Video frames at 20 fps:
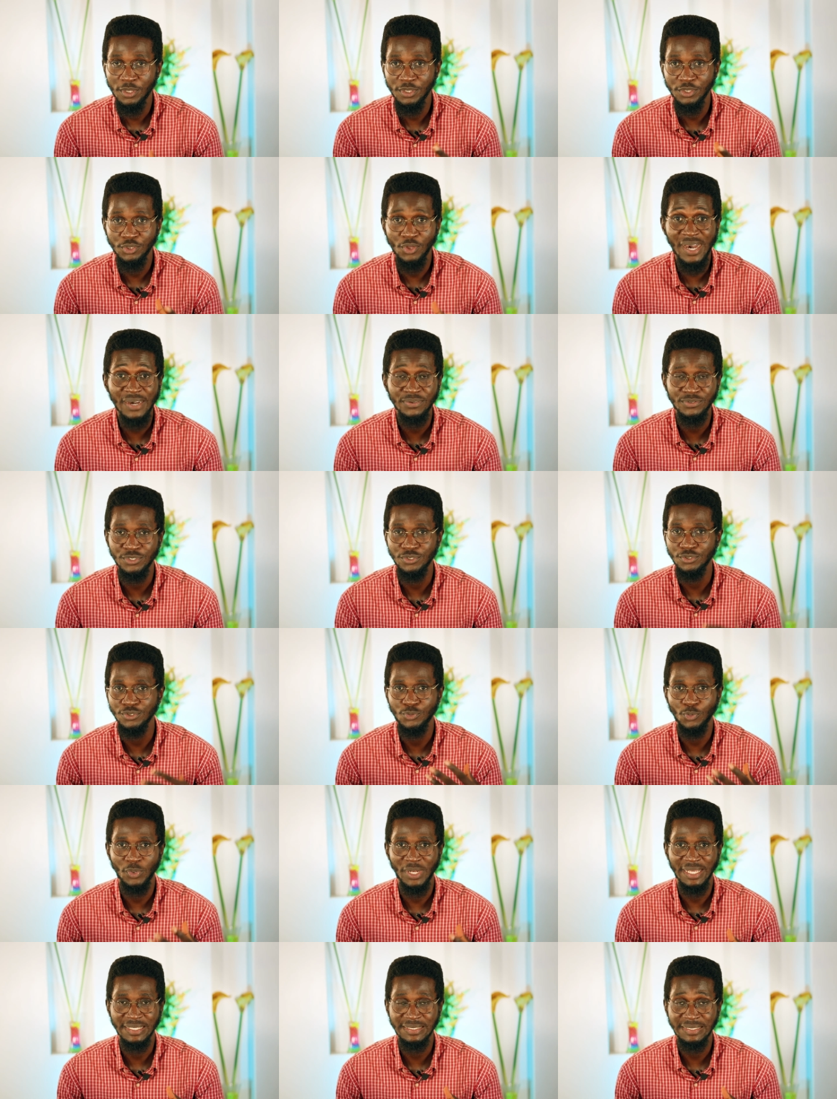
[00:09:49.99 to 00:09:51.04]
You don't have to
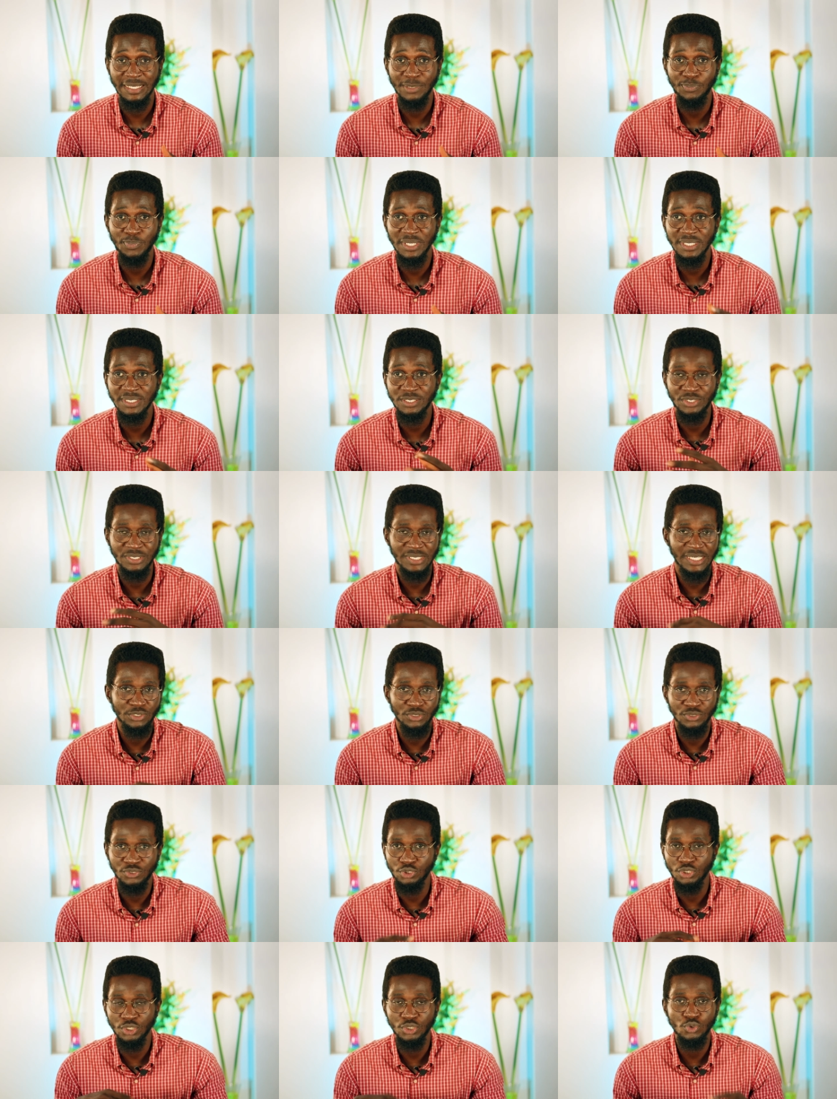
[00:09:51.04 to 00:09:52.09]
use what I said. Please try
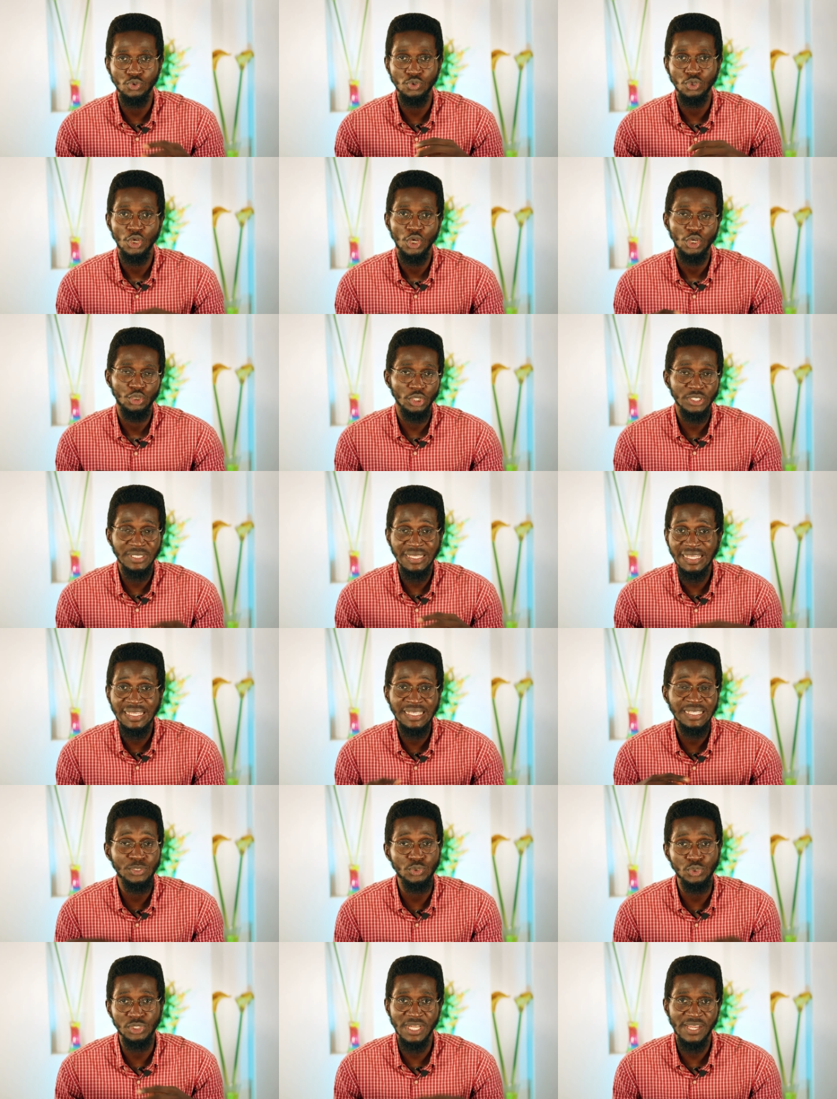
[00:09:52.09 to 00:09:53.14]
to just just link
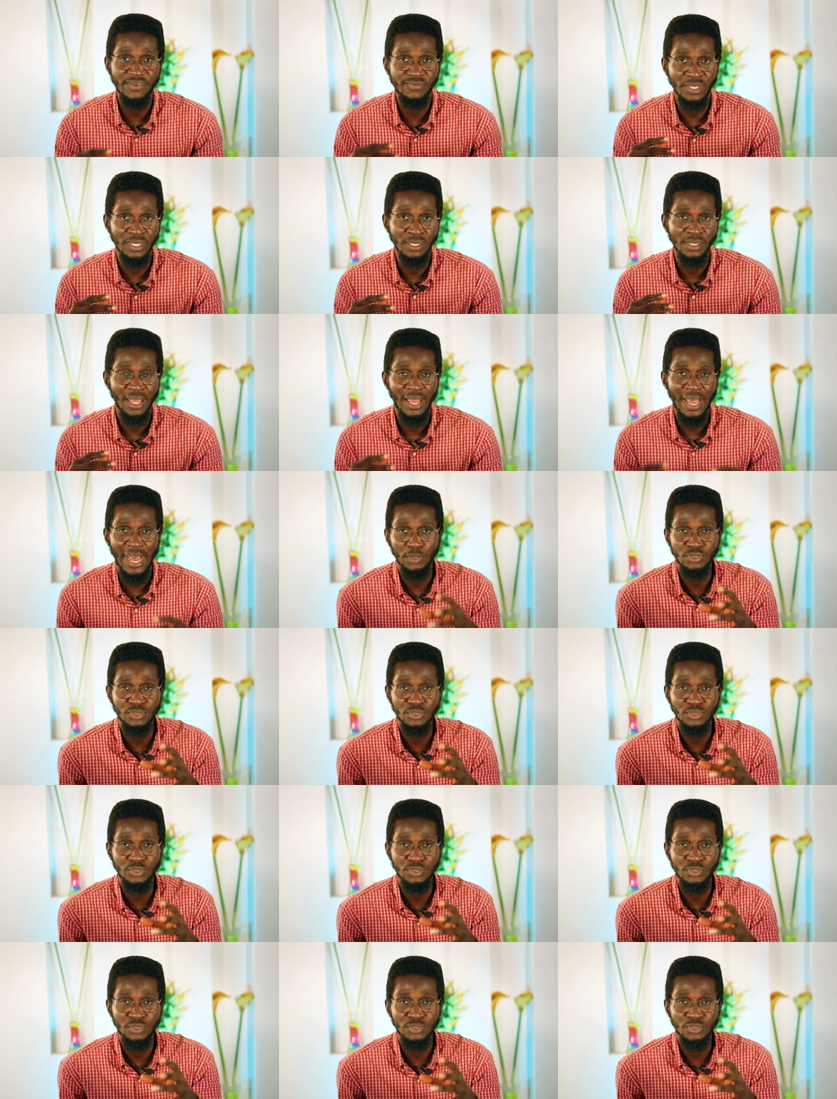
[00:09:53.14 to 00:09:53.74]
it to Chevening.